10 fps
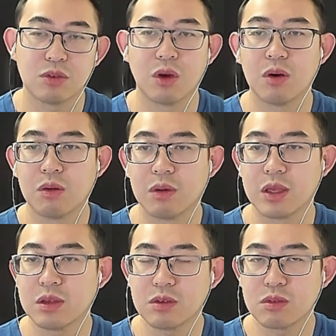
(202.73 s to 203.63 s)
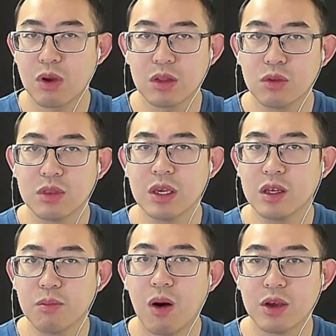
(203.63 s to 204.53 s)
So I just try to
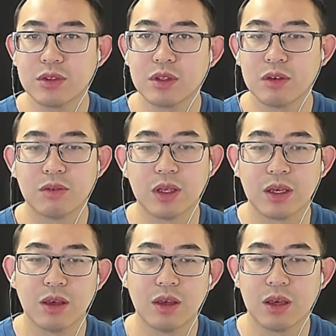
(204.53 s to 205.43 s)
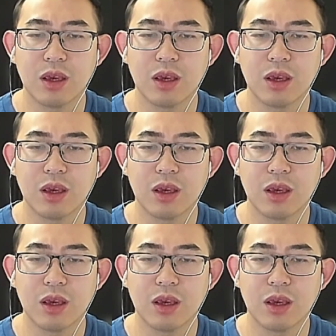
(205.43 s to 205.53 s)
think it positively.